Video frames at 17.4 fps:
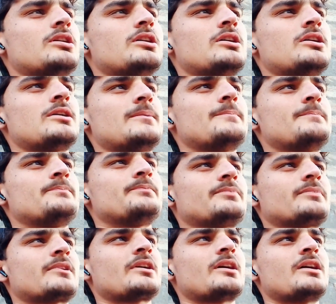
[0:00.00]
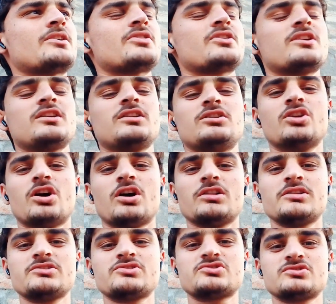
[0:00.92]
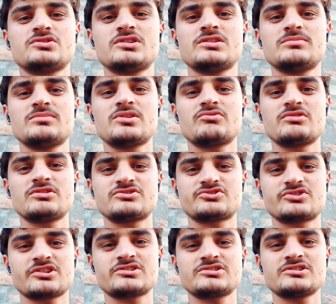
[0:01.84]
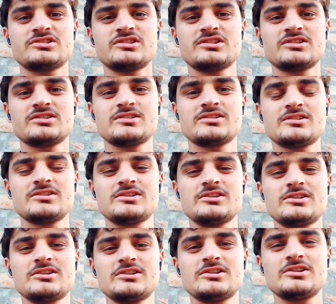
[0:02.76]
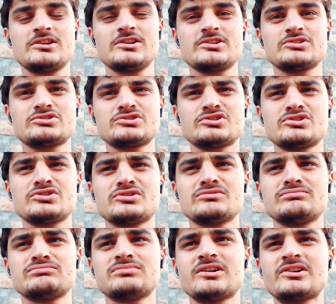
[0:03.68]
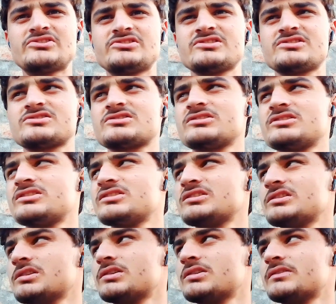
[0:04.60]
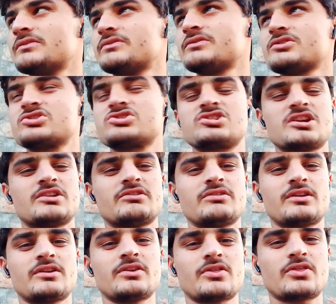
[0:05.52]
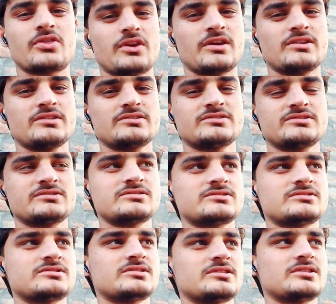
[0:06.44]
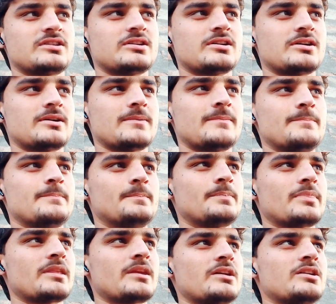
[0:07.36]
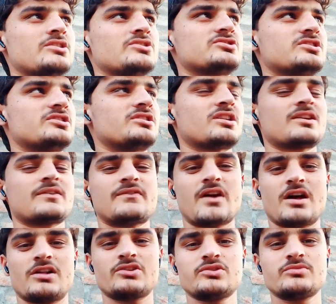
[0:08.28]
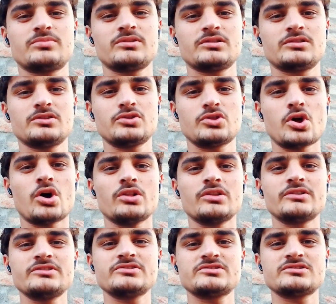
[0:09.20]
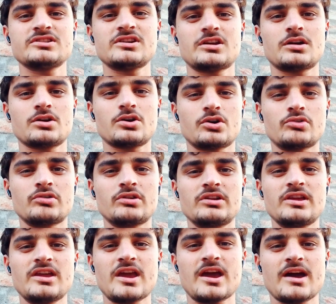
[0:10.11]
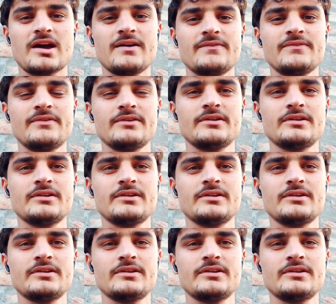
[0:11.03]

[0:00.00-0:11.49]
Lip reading: um, I think knowledge shouldn't be restricted. So I just love sharing things. Sharing valuable knowledge that I already have.